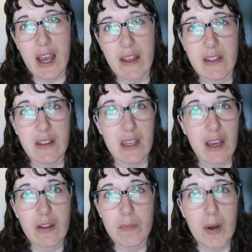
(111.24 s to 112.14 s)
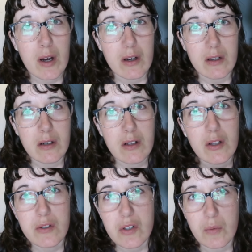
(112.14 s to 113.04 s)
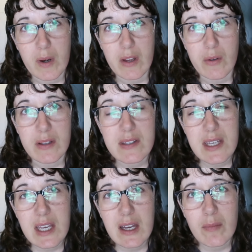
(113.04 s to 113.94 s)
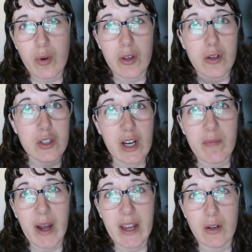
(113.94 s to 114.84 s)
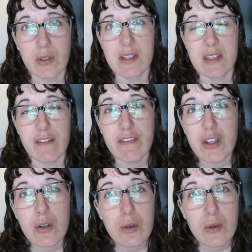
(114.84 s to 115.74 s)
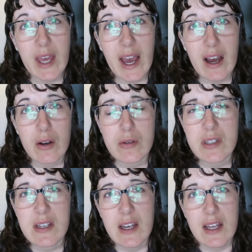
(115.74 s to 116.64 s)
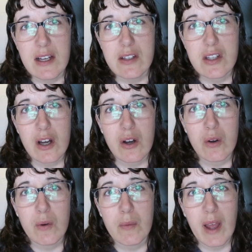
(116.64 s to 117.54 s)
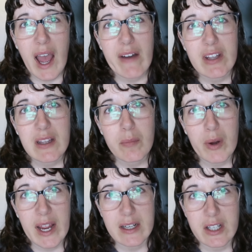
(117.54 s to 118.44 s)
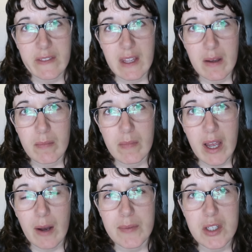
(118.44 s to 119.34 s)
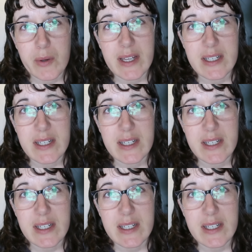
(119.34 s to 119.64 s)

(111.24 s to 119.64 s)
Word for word: and then the other part closer where you can see them or you can drive by and only see a few cows. So having the brand on them helps to